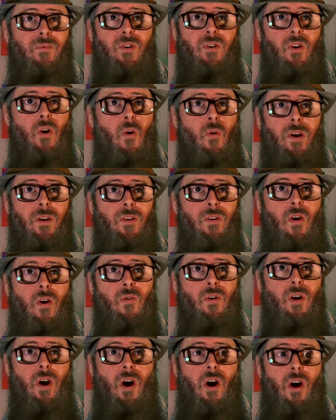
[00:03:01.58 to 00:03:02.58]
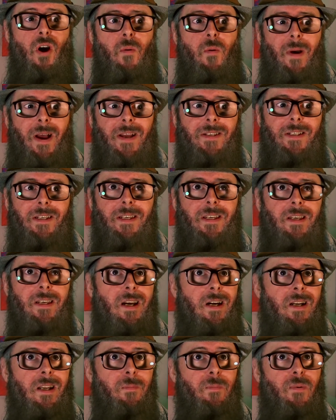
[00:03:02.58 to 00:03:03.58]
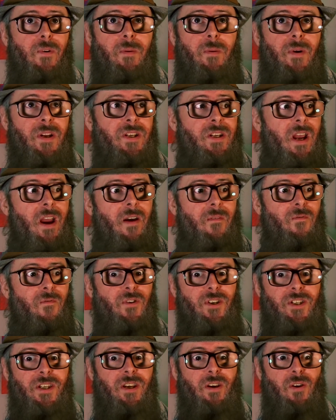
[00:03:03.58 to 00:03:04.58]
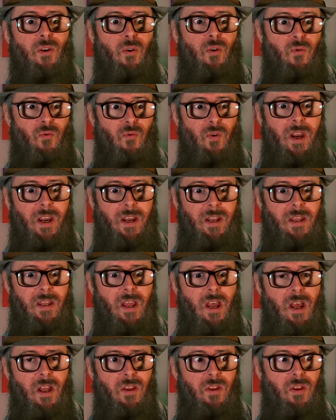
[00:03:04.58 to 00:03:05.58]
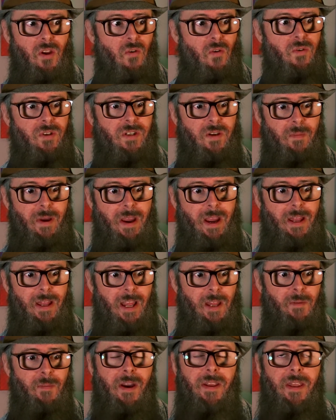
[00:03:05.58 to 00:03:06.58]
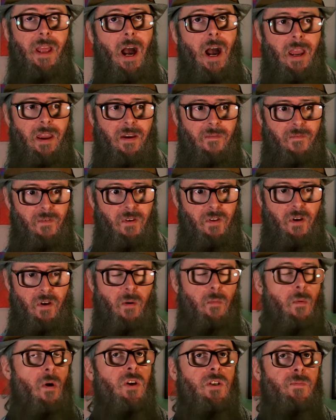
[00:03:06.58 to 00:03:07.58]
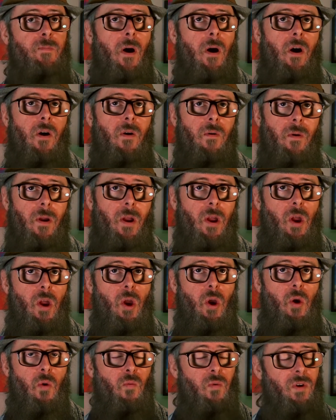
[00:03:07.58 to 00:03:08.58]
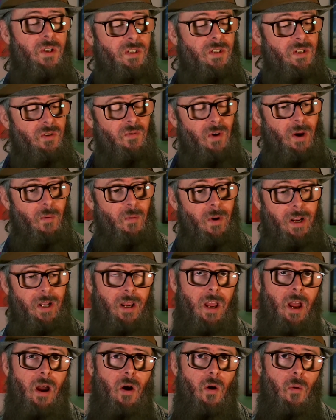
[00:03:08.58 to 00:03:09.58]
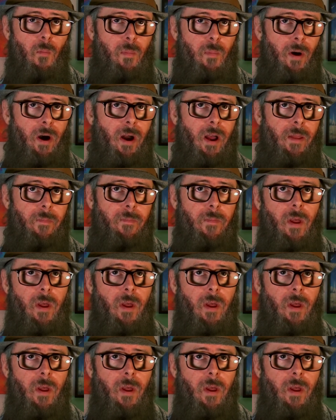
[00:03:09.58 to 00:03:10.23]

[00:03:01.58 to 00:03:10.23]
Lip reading: going low carb, as in cutting pretty much every single grain known to man out of my diet for the most part, was the right way to go. But